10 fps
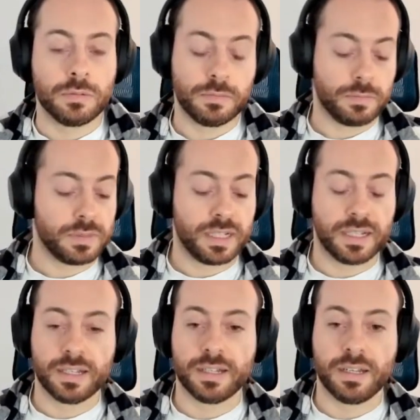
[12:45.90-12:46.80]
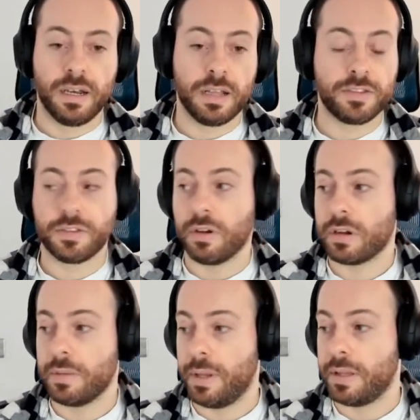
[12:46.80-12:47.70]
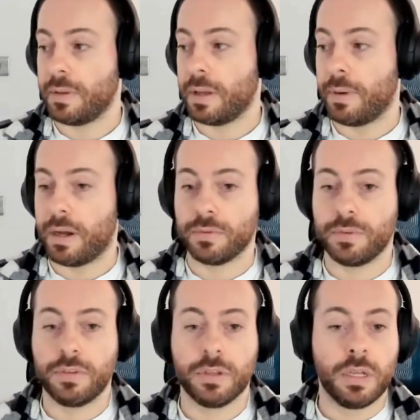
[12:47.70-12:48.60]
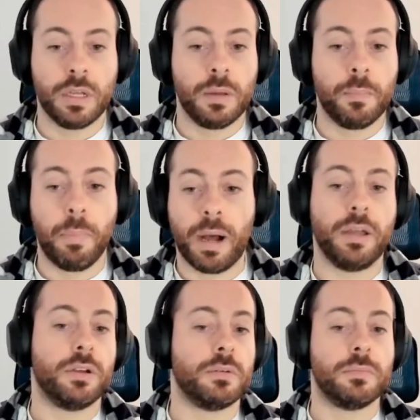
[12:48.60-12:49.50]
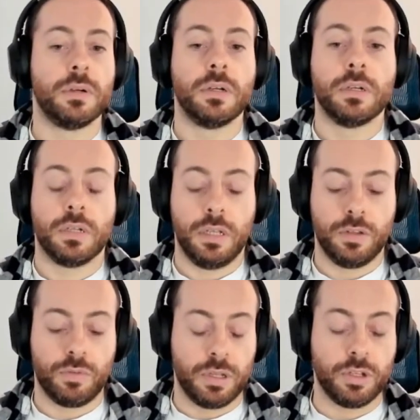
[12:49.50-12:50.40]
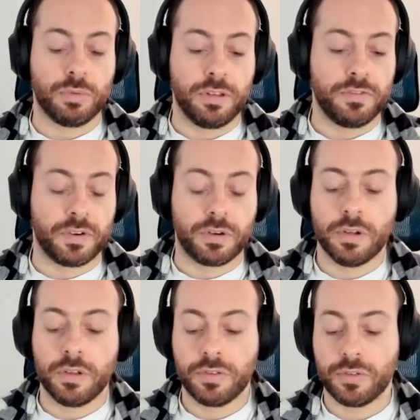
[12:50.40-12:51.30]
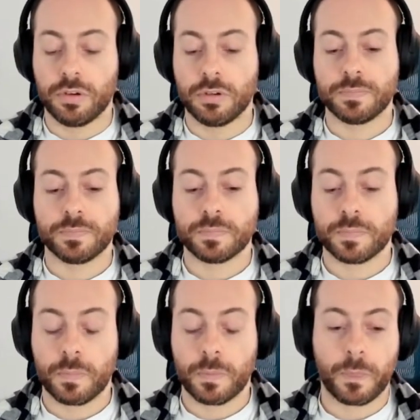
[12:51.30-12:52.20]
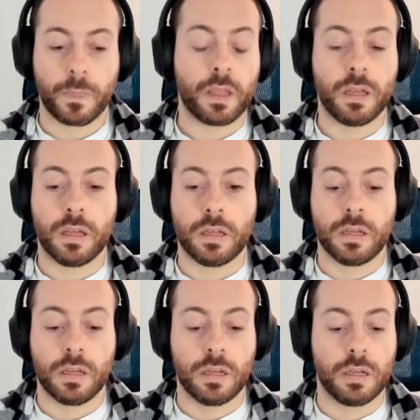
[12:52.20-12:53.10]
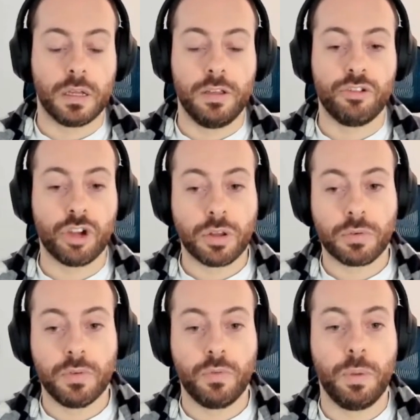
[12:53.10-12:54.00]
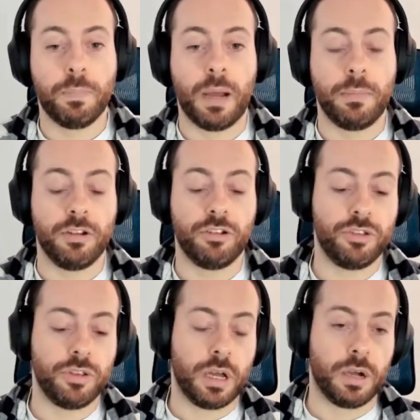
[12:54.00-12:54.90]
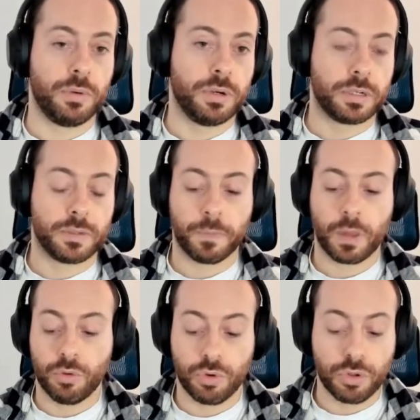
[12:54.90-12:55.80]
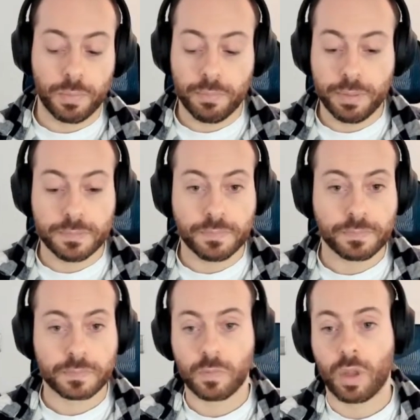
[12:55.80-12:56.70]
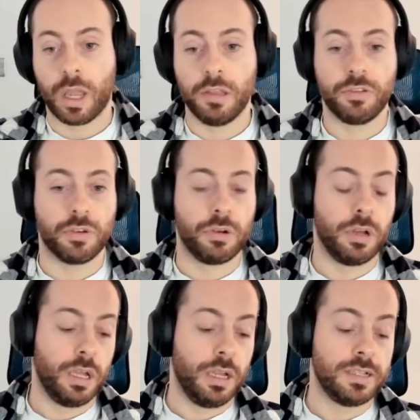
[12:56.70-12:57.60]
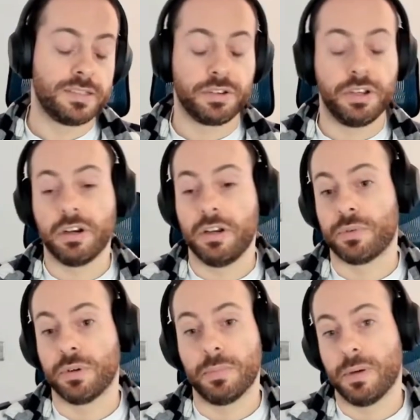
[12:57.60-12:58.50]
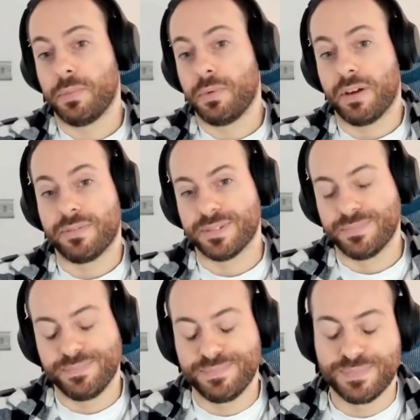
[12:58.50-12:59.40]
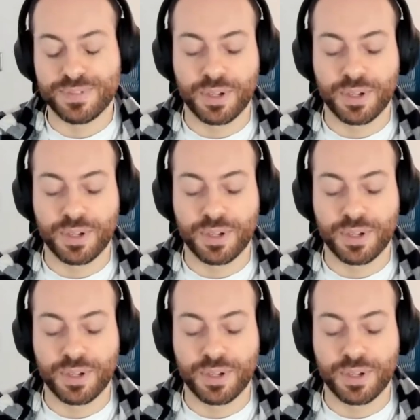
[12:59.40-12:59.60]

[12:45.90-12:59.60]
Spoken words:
Now, let's talk a bit about Biome in 2024. So in January, we published our roadmap. Okay, so it's a yearly roadmap. We have